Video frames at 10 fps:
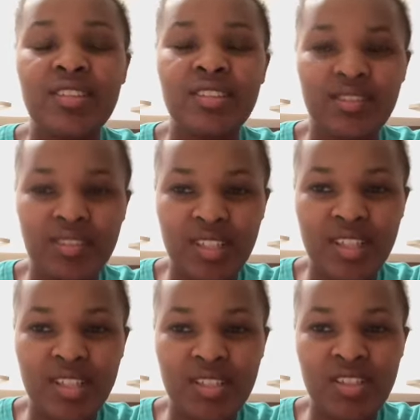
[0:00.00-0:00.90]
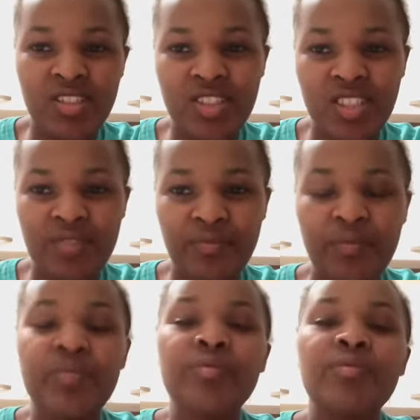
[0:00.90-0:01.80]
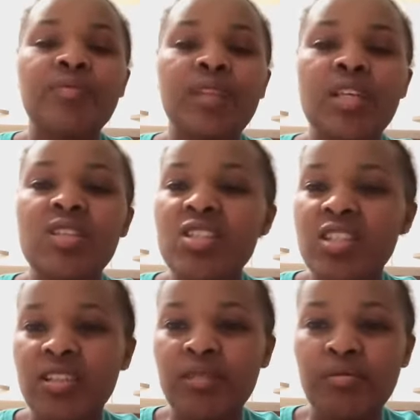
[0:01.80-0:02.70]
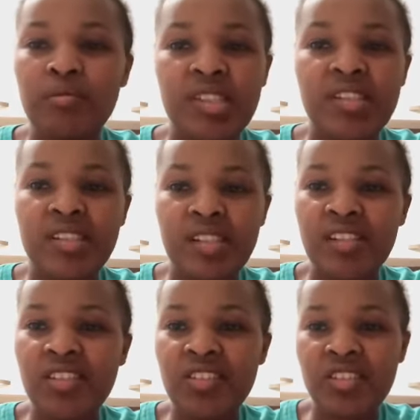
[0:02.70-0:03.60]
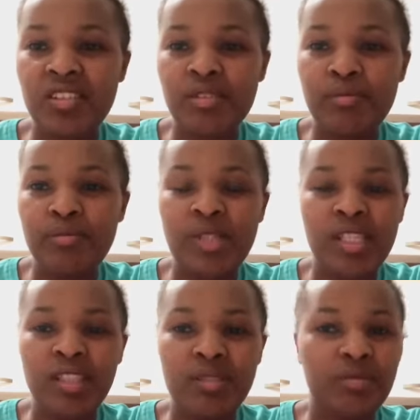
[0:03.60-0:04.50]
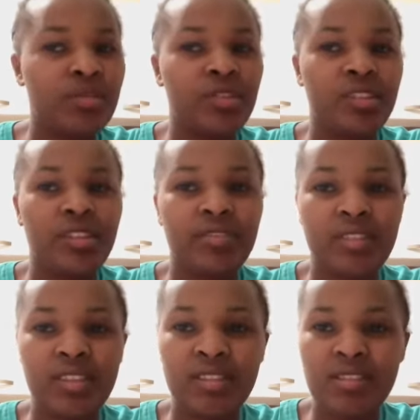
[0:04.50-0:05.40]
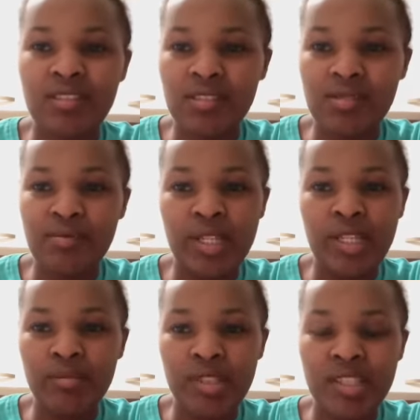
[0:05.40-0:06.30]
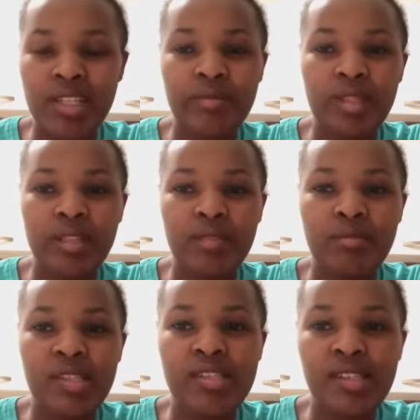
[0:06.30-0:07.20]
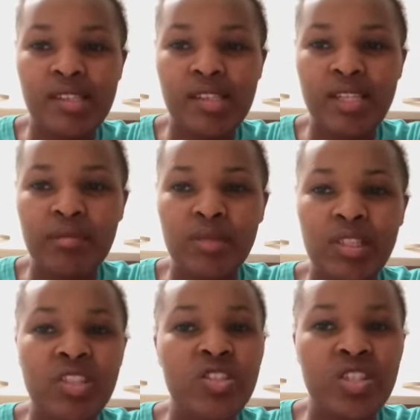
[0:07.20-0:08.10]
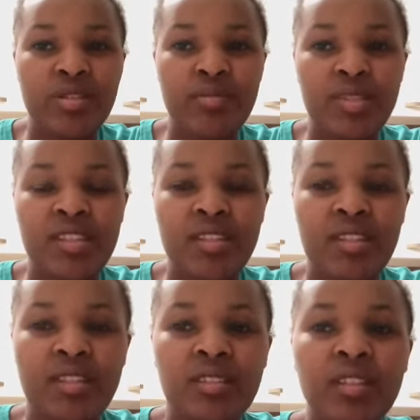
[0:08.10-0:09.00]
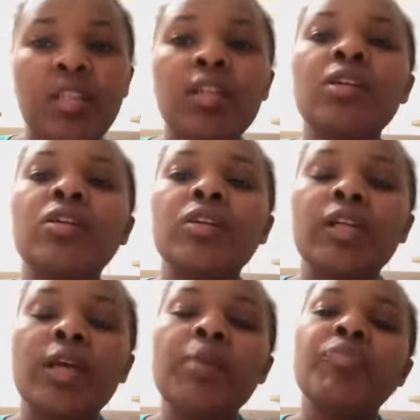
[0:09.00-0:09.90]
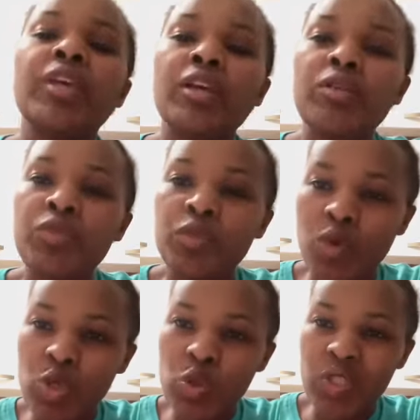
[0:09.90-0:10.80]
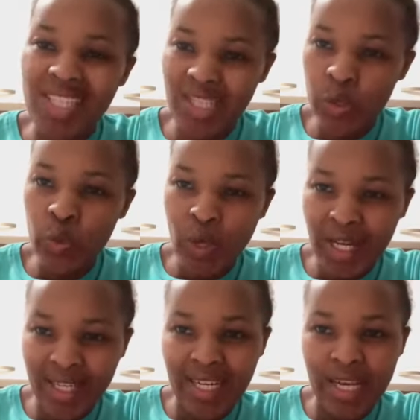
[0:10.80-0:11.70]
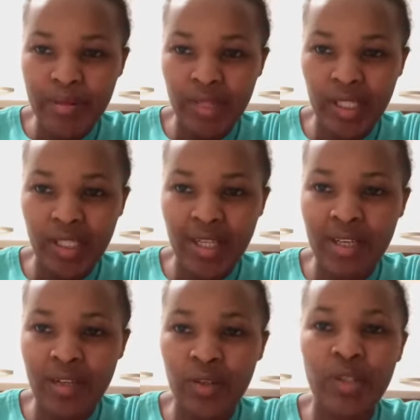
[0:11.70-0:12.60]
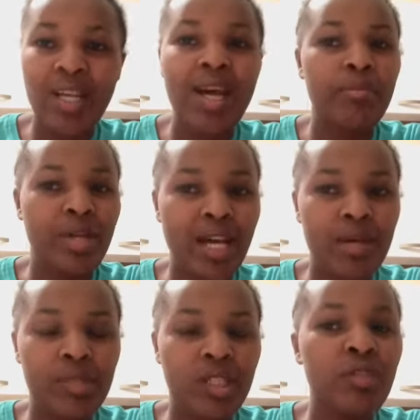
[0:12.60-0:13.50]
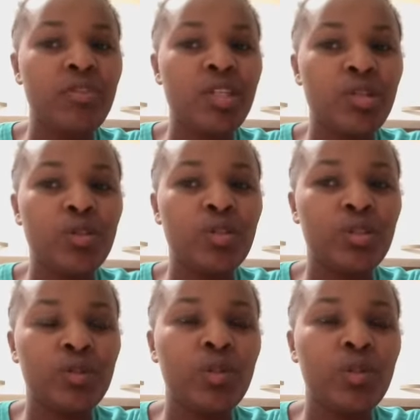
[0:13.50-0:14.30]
Okay, Ija. Ija, Mr. Ija, Madam, whatever. Madam is coming, Mr. is coming, Ija, Mr. Okay, if you want to say you are coming or I'm coming, if they call you